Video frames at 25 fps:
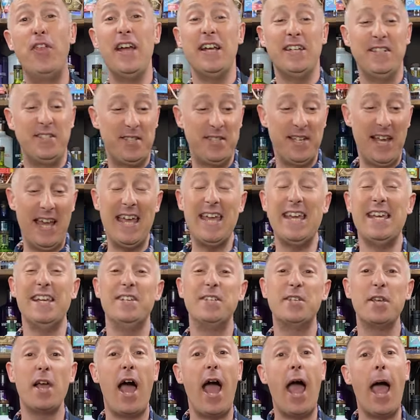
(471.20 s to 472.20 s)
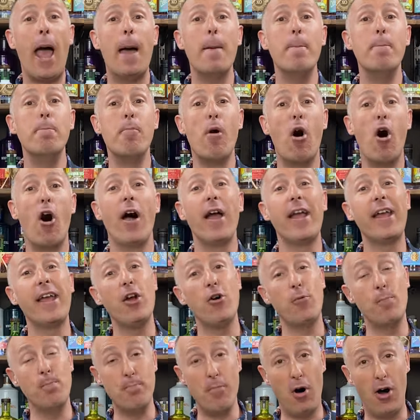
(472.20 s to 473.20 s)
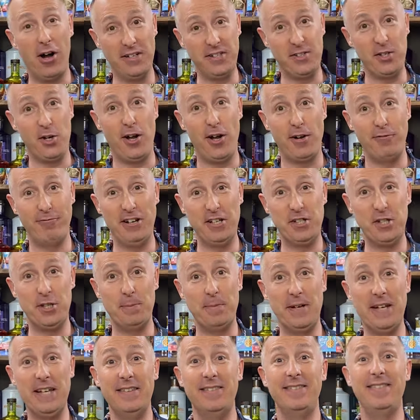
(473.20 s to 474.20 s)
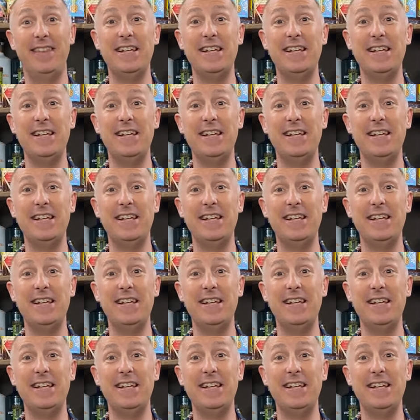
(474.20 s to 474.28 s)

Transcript: this is uh, my Mai Tai recipe.